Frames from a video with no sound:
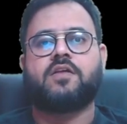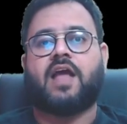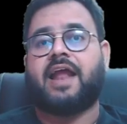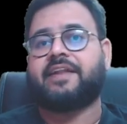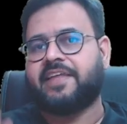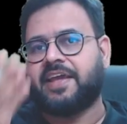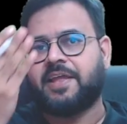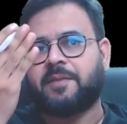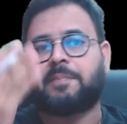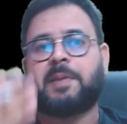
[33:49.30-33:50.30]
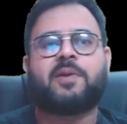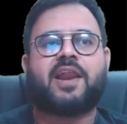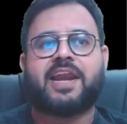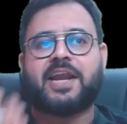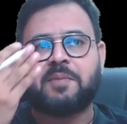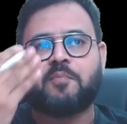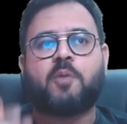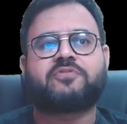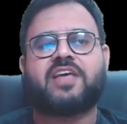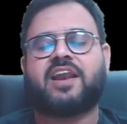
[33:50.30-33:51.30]
And there people are getting
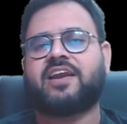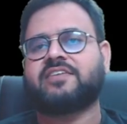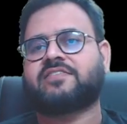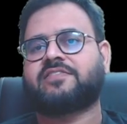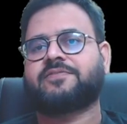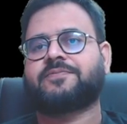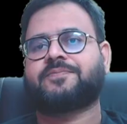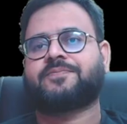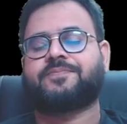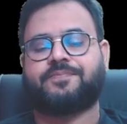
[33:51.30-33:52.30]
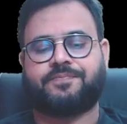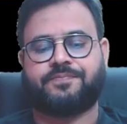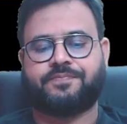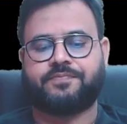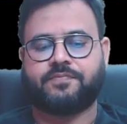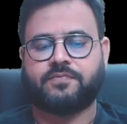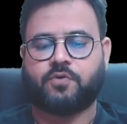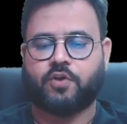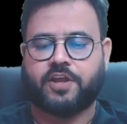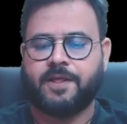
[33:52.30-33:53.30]
bomb salaries.
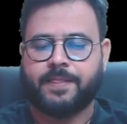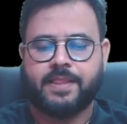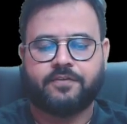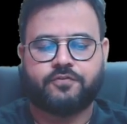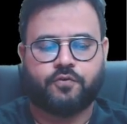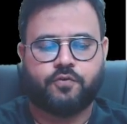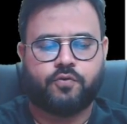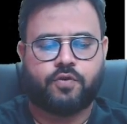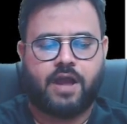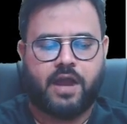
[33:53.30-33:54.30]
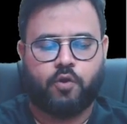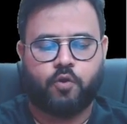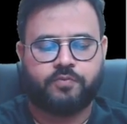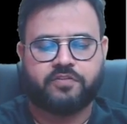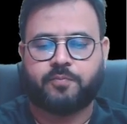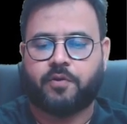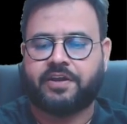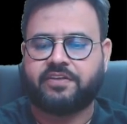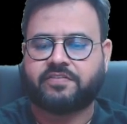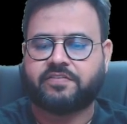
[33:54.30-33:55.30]
Okay, na? So I hope this point
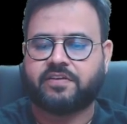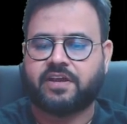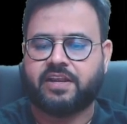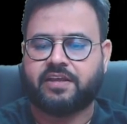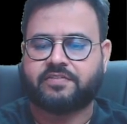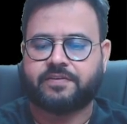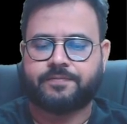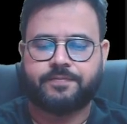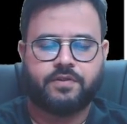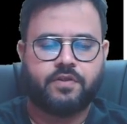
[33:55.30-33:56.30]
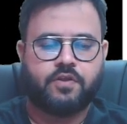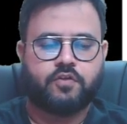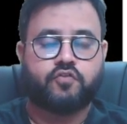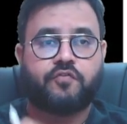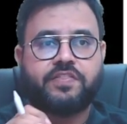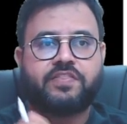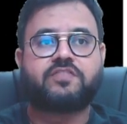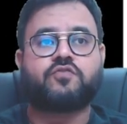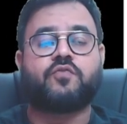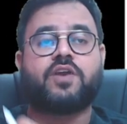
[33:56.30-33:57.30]
is clear, sir. So with
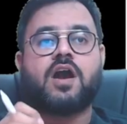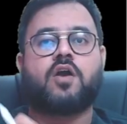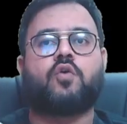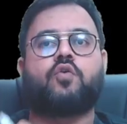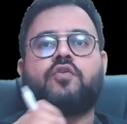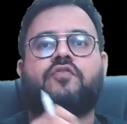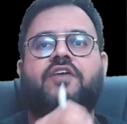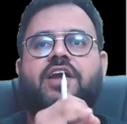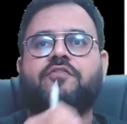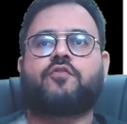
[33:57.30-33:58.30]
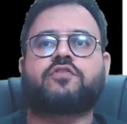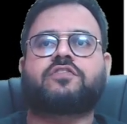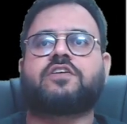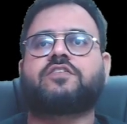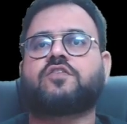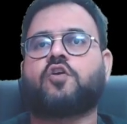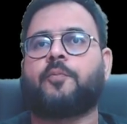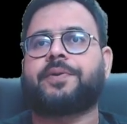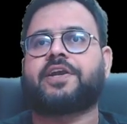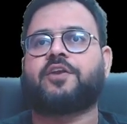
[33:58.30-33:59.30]
this we conclude 5 forces
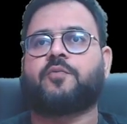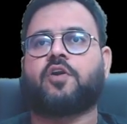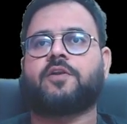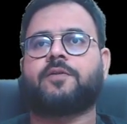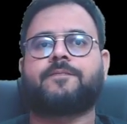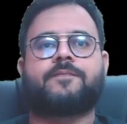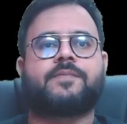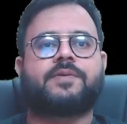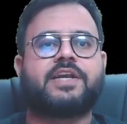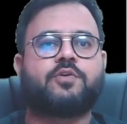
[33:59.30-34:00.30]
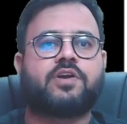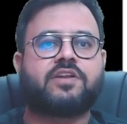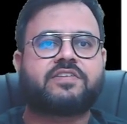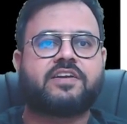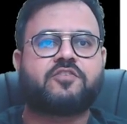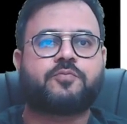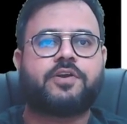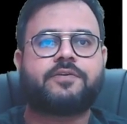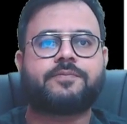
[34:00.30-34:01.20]
competitive model. Did you understand this point?